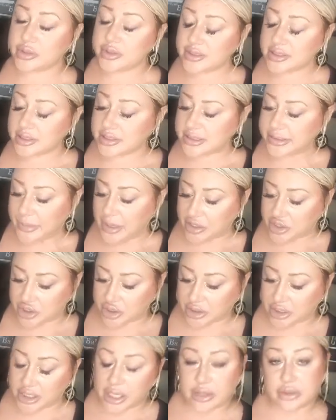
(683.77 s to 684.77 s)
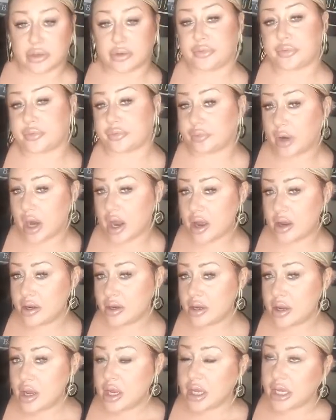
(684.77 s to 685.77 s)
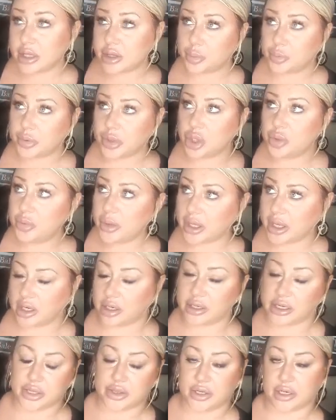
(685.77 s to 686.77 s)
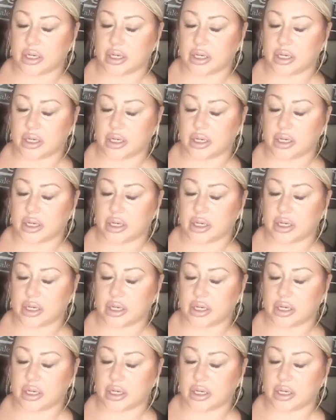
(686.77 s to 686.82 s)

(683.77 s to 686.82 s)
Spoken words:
especially in the front, in the pubic area there.